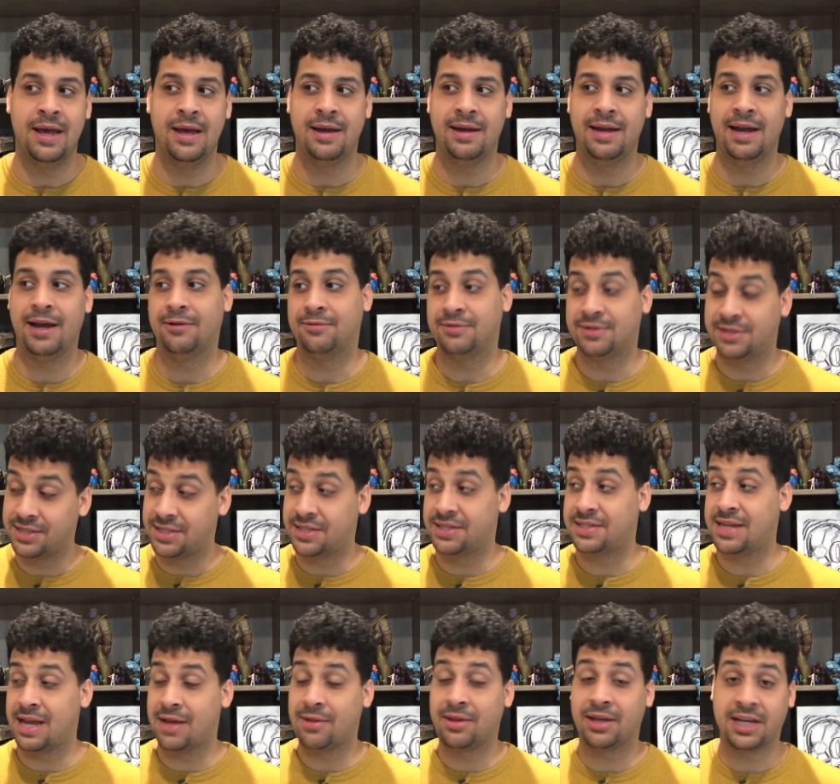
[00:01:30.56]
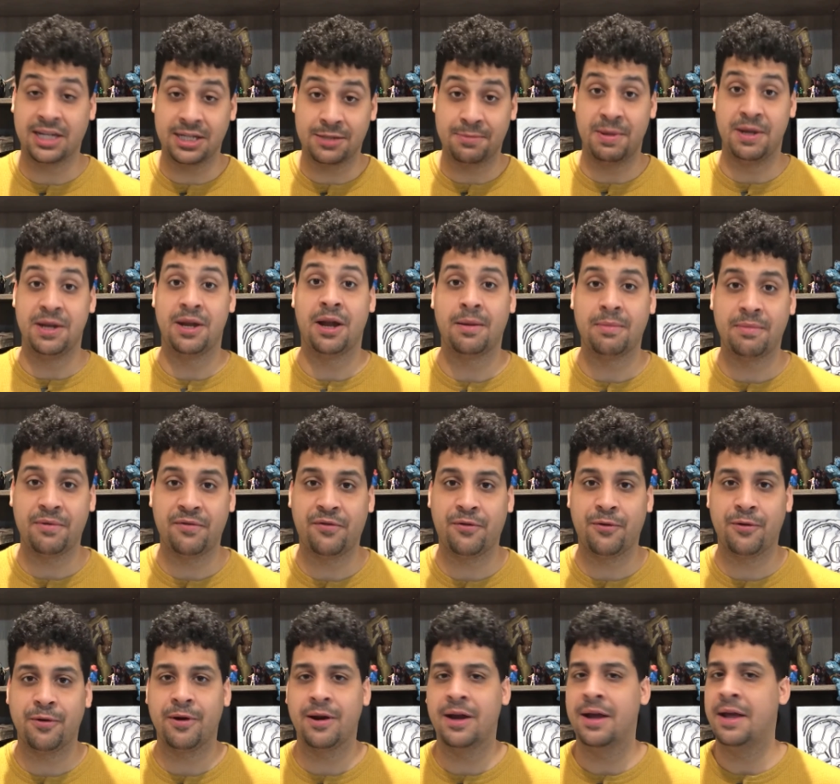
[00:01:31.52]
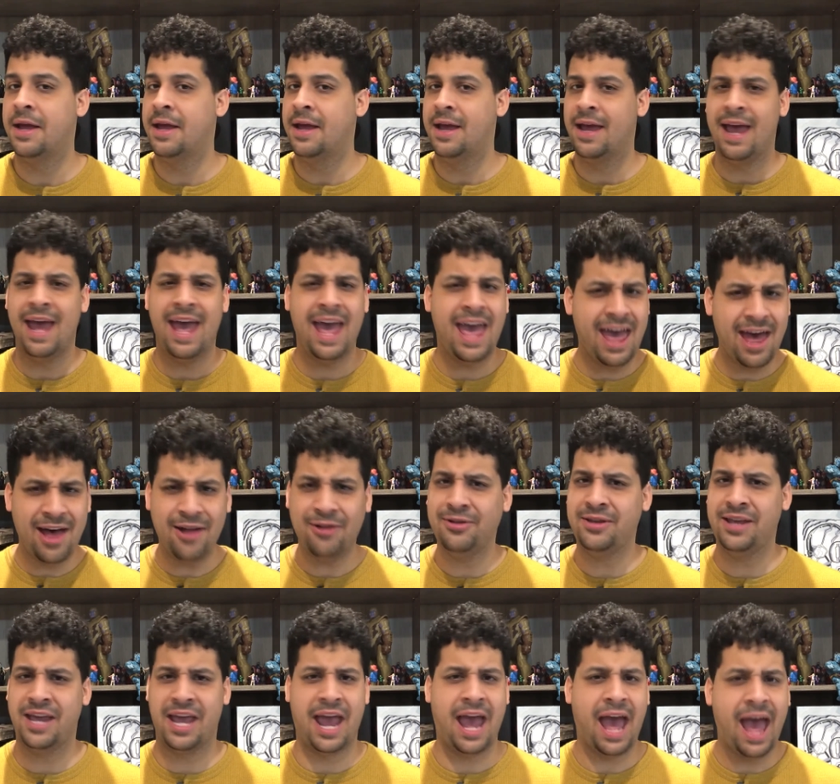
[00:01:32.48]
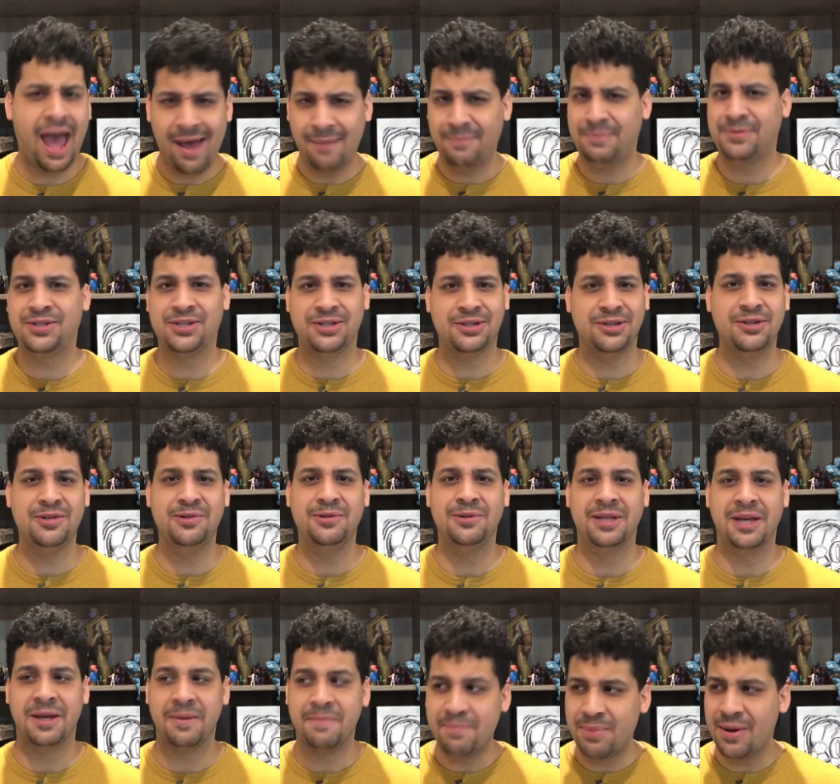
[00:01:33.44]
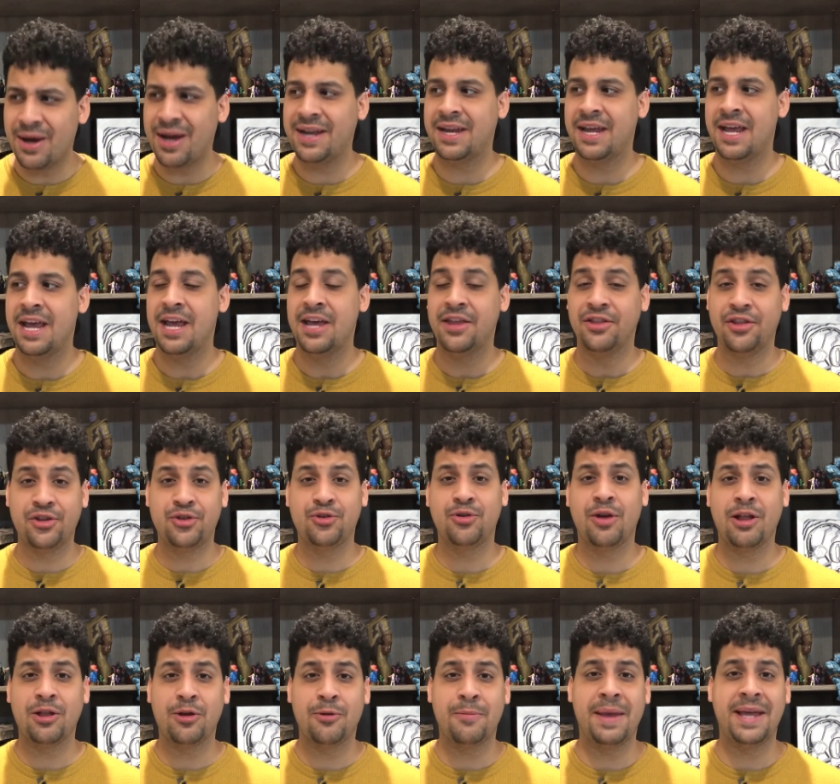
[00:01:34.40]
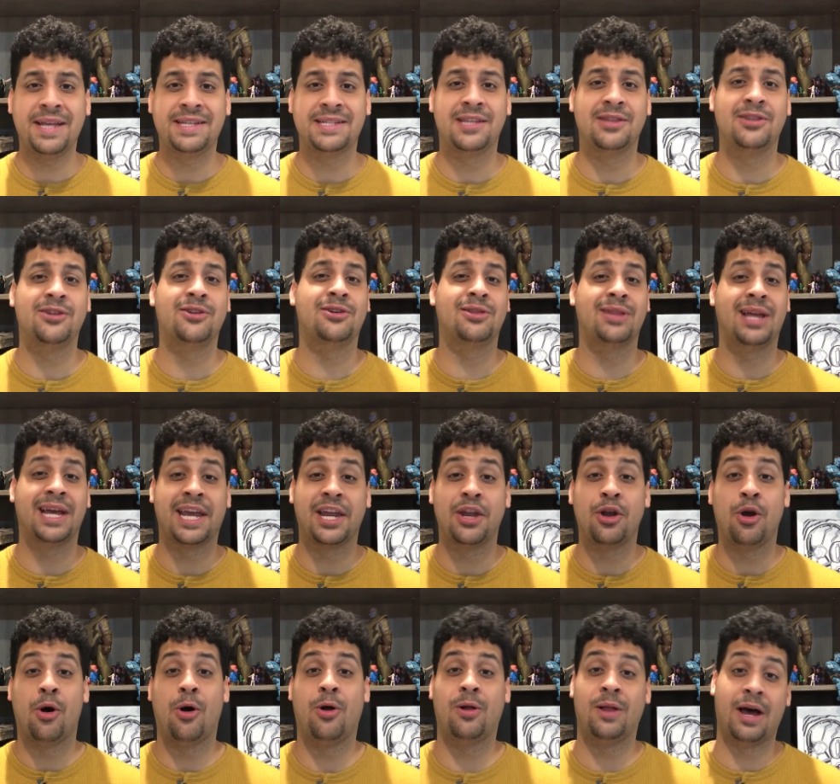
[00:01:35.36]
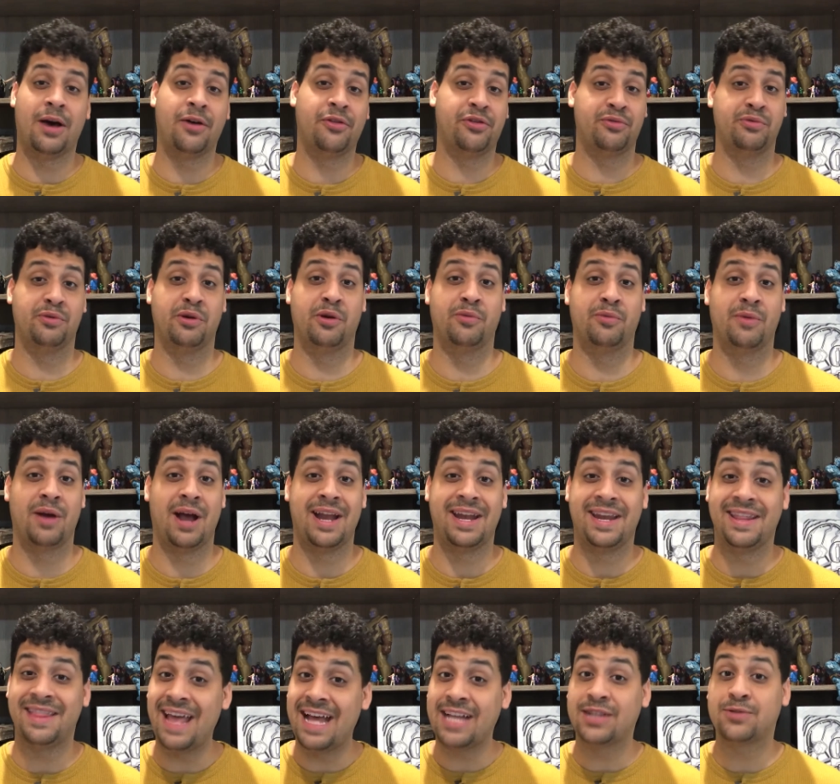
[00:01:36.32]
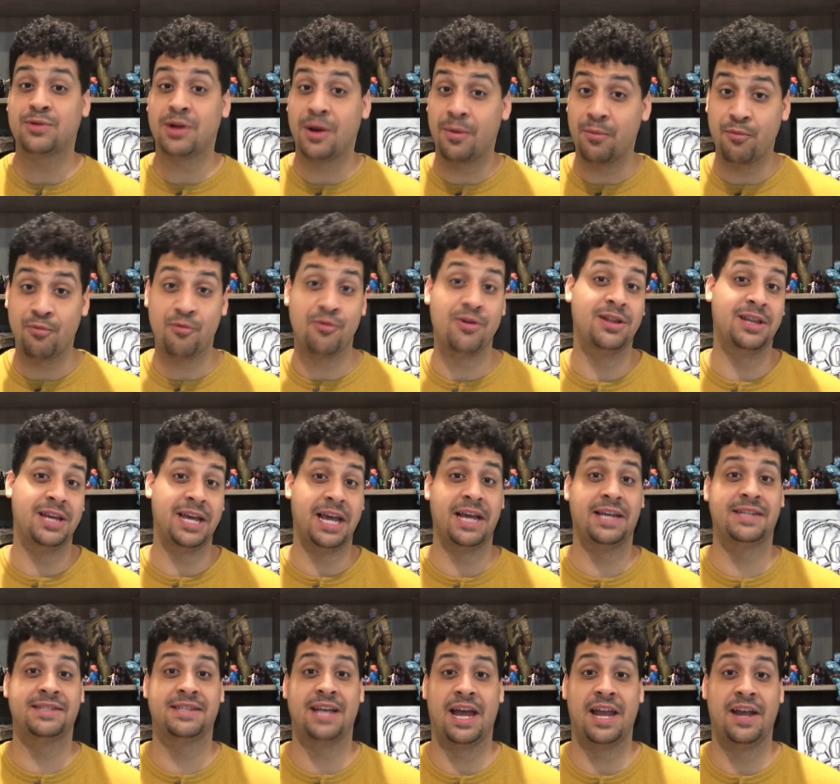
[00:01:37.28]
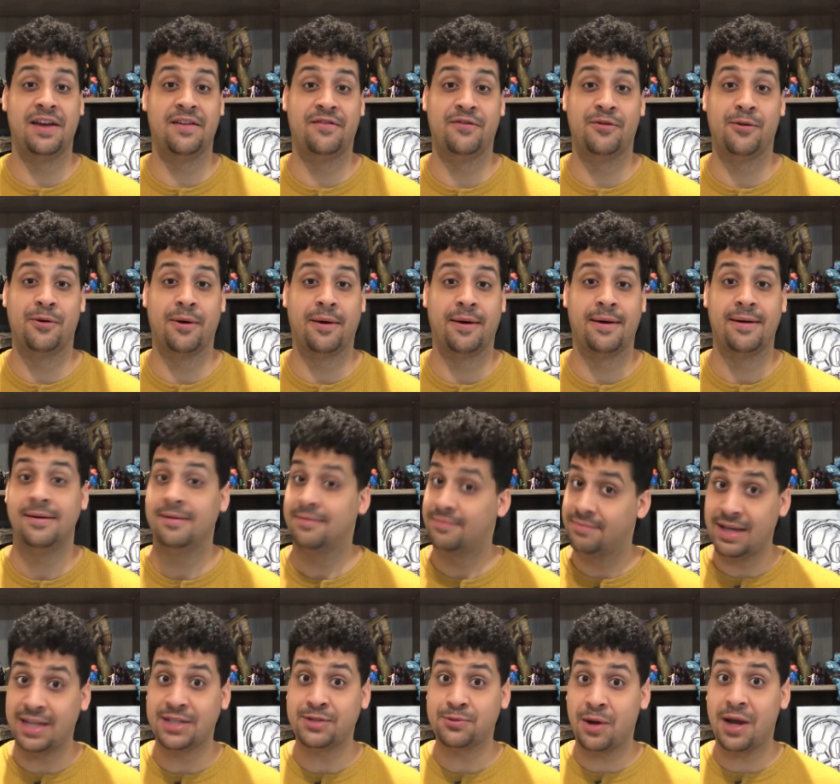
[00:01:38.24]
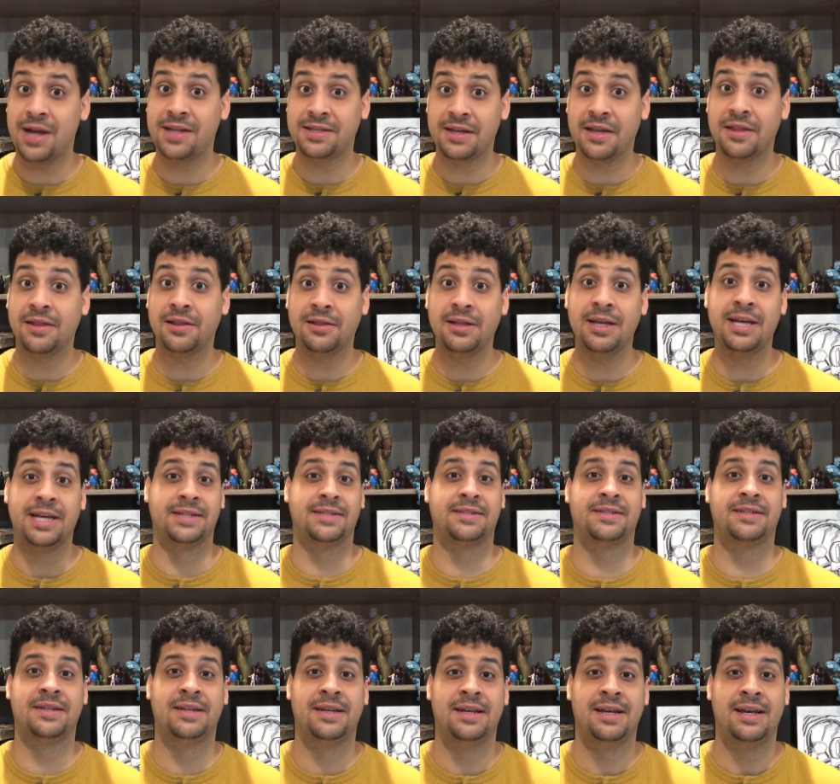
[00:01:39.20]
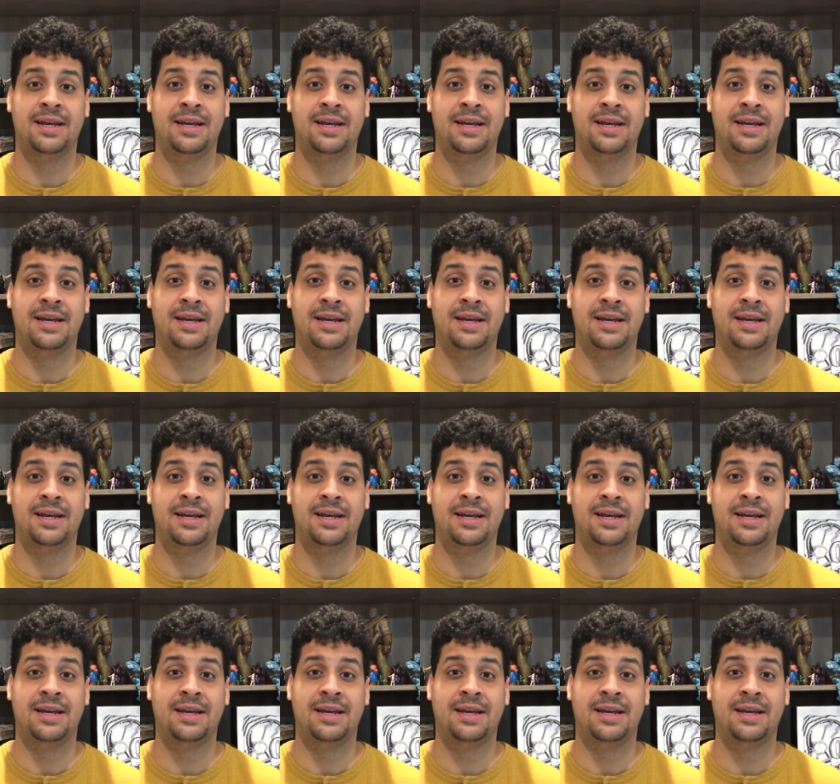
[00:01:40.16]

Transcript: Now, does it sound like it's been done before? Hell yeah, absolutely, but the trailer makes it look like an all-out thrill ride, and that's what I'm really excited for. That's why it's on the list.